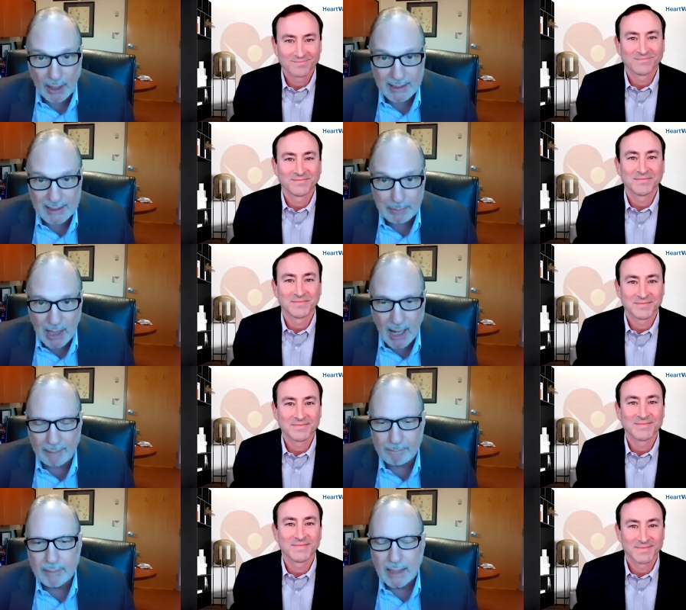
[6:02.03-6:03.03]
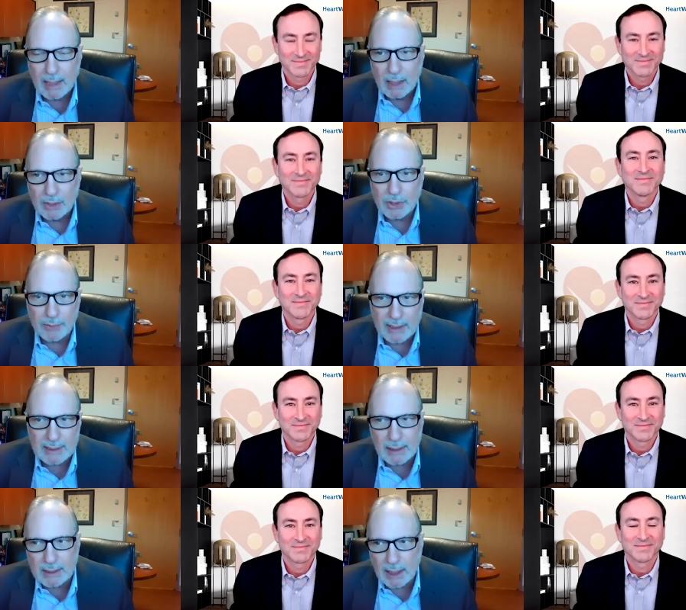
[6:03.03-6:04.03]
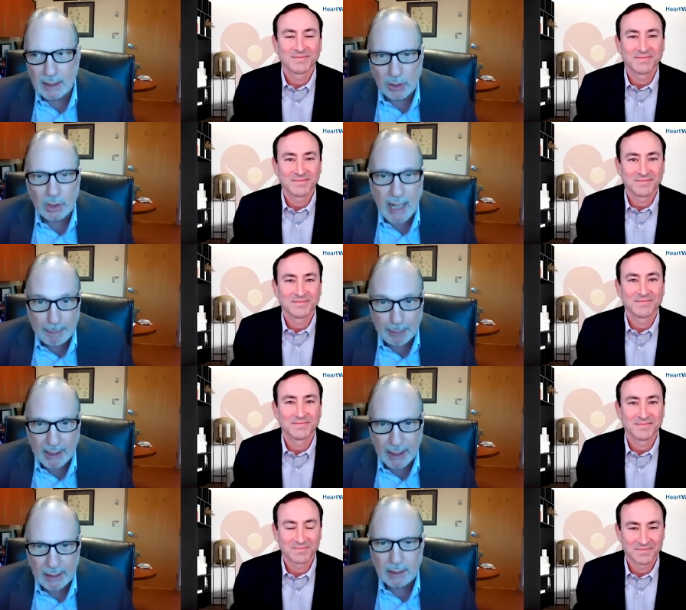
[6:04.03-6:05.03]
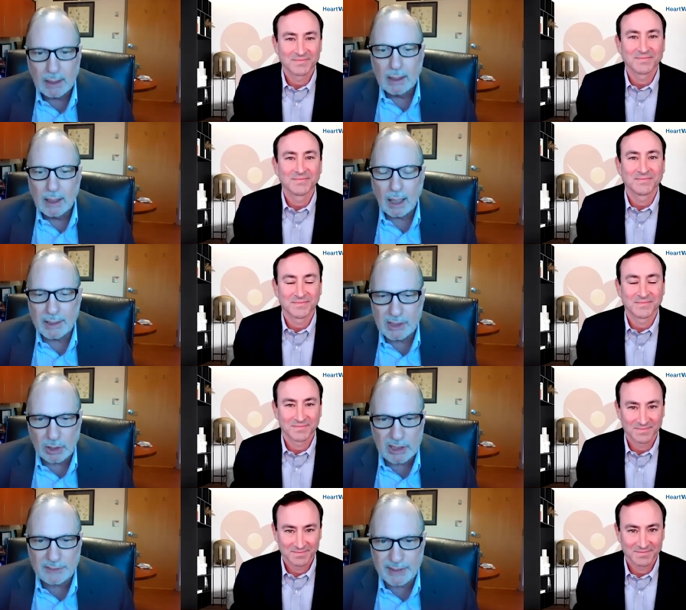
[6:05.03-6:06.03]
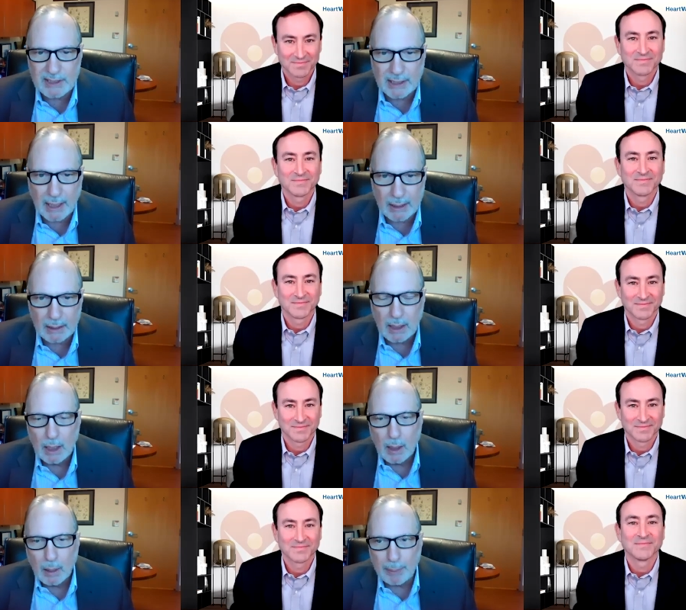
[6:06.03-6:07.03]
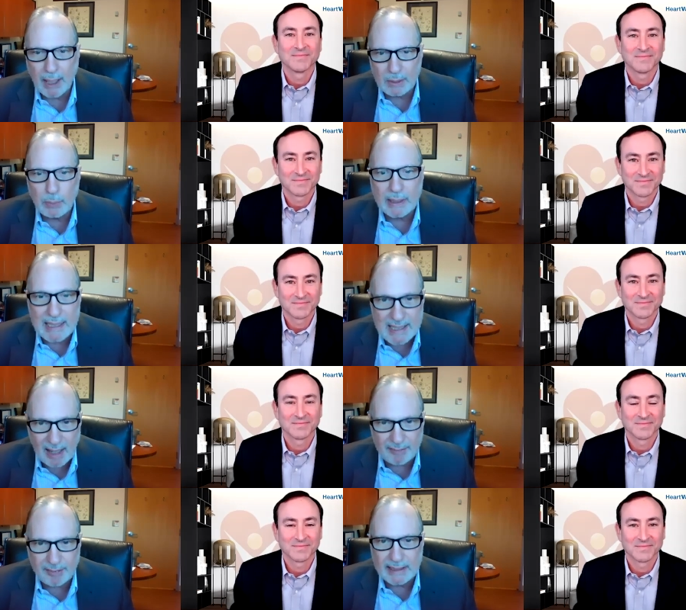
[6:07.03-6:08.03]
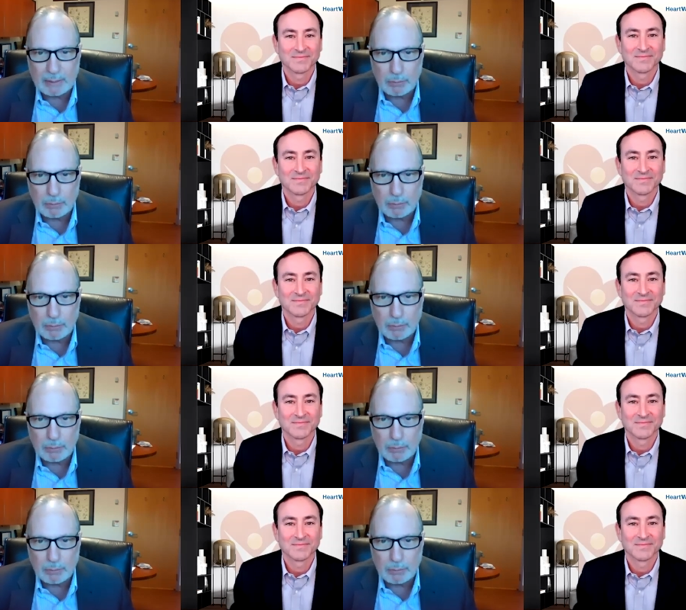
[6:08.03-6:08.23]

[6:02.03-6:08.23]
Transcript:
Speaker 1: at the same time. So this is a little complicated. Uh, it's a little sophisticated, but we can definitely